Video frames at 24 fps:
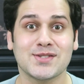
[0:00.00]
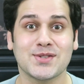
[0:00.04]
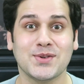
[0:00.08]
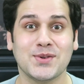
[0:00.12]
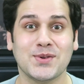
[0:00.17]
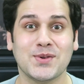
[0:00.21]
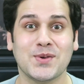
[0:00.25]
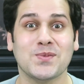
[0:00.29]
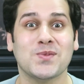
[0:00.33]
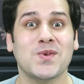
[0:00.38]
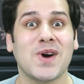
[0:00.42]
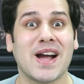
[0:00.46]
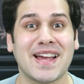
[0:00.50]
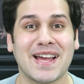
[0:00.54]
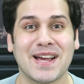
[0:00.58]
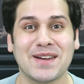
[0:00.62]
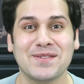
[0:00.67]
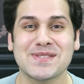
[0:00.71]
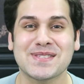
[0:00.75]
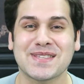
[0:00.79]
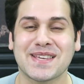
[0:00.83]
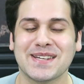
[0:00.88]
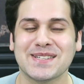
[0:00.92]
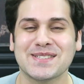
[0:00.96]
So why
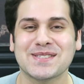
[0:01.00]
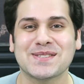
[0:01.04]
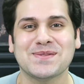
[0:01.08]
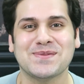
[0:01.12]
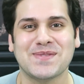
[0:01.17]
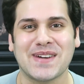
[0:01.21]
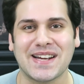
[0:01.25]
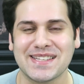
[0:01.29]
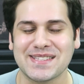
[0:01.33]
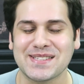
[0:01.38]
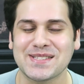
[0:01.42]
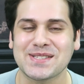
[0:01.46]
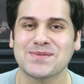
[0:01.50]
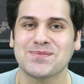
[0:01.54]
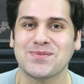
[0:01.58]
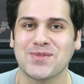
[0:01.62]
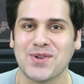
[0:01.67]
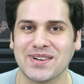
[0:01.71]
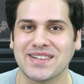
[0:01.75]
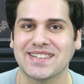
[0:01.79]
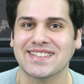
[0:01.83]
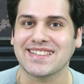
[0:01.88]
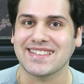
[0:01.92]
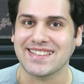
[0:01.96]
I'm scared to buy this
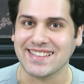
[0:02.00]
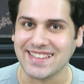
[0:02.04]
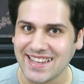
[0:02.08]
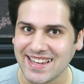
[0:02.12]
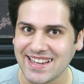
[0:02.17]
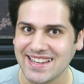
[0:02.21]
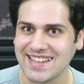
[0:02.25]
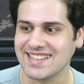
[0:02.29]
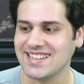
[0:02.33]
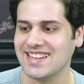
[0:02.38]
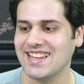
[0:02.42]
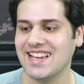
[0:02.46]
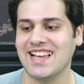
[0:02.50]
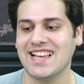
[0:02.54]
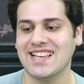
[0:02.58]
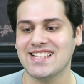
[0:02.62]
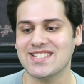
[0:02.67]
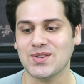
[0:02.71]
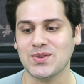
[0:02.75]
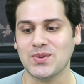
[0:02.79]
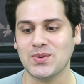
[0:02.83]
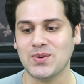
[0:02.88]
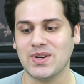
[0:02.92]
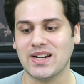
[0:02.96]
product again?
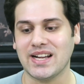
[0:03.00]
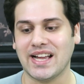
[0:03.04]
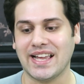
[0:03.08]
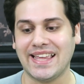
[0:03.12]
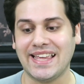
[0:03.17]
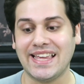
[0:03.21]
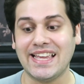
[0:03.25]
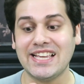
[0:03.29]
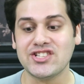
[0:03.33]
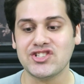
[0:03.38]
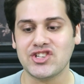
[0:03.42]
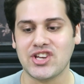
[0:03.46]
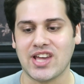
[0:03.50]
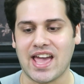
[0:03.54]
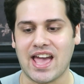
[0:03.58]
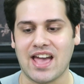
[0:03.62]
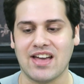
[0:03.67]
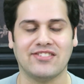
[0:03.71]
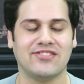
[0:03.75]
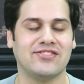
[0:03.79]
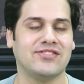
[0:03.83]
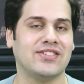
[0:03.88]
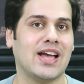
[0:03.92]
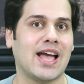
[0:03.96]
So
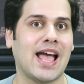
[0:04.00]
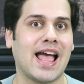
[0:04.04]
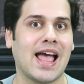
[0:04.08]
EGF.